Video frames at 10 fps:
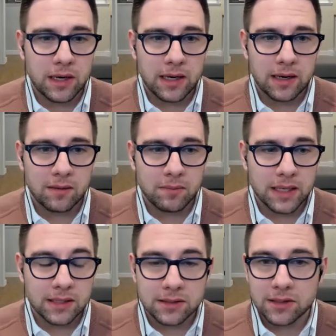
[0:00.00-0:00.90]
uh, my
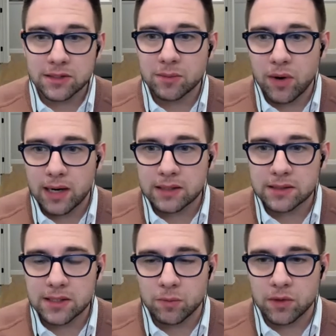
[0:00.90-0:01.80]
consulting
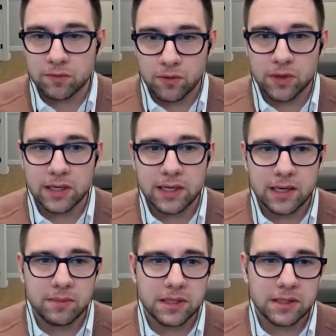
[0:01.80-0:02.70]
practice, I worked for the
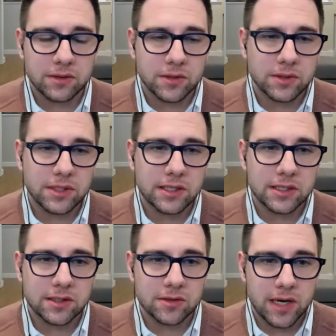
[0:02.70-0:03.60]
Canadian Mental Health Association
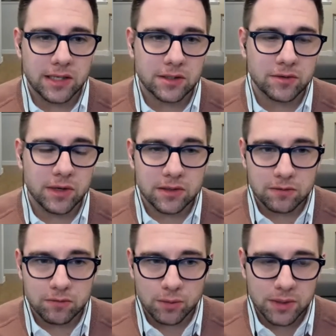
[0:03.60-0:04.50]
as their National Director
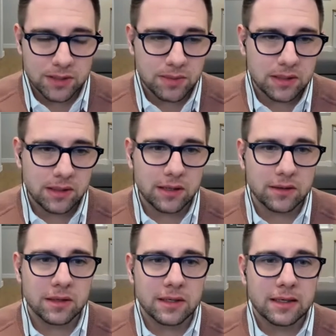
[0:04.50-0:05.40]
of Workplace Mental Health,
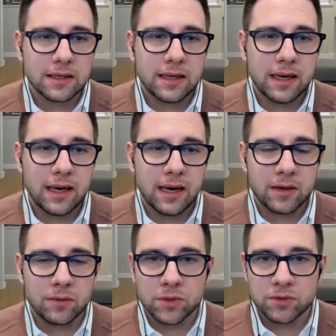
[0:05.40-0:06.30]
uh,
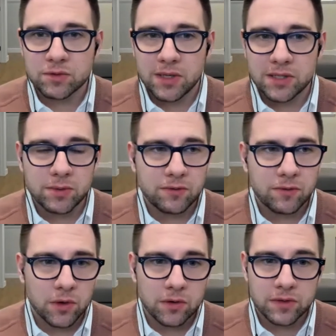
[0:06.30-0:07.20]
and was responsible
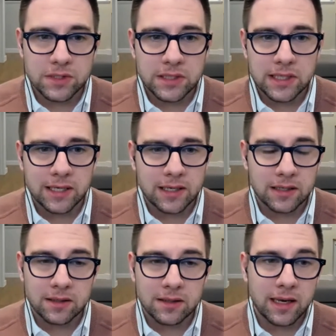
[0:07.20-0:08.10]
for overseeing
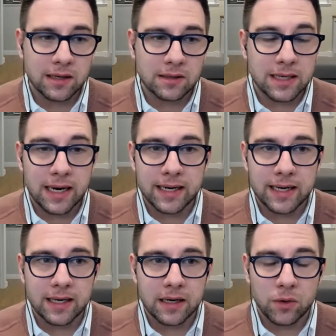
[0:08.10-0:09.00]
and, and
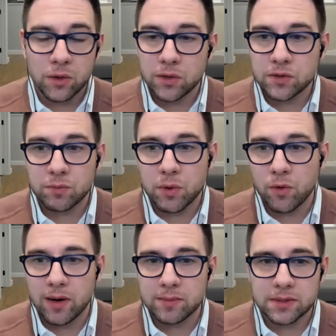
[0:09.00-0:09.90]
guiding a whole host of
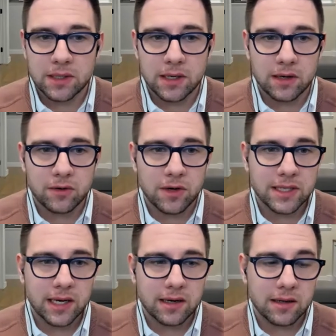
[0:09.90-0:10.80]
programs uh, across
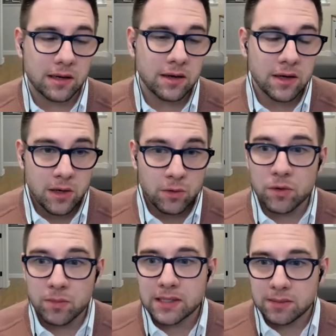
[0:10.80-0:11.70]
Canada that
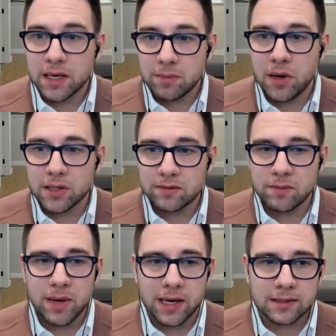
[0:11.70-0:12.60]
were meant to make a positive
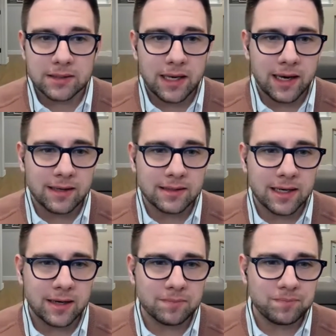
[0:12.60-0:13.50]
impact. And
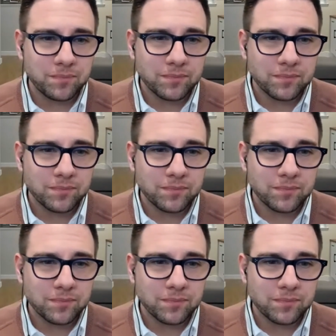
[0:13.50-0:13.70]
um,